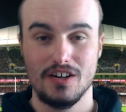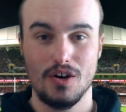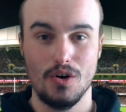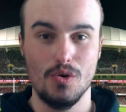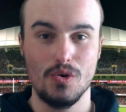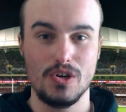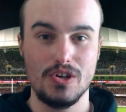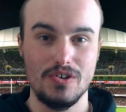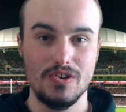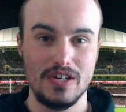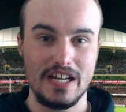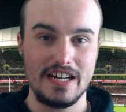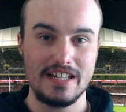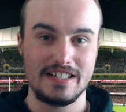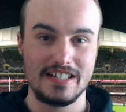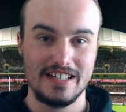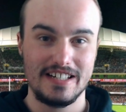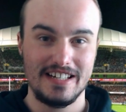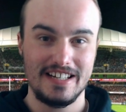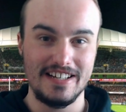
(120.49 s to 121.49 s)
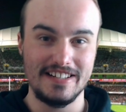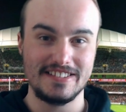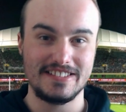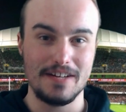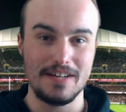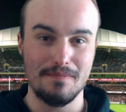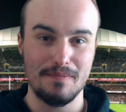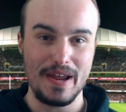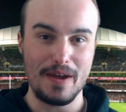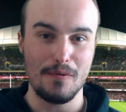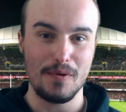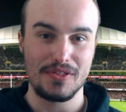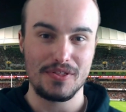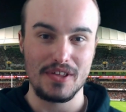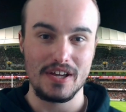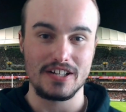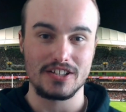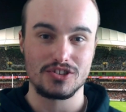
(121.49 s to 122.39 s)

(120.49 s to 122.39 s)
All you need is to be within